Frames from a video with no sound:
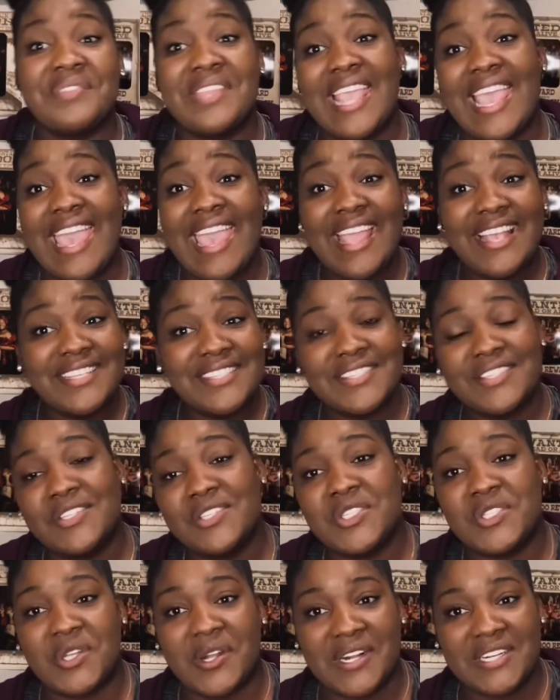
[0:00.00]
X
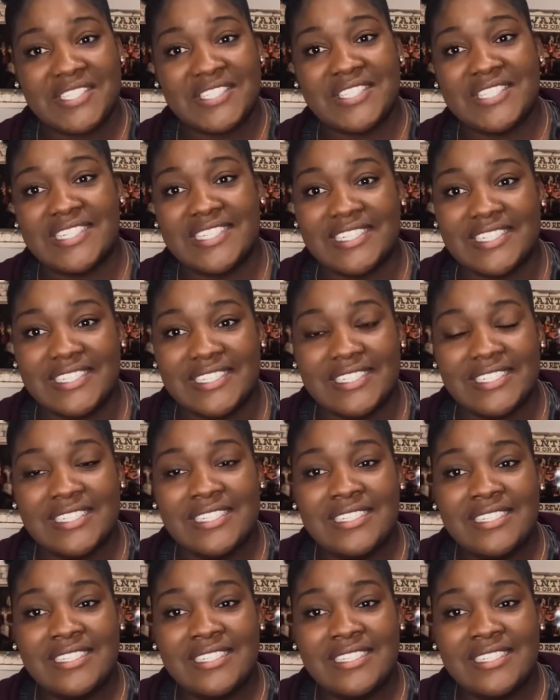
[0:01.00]
starts to,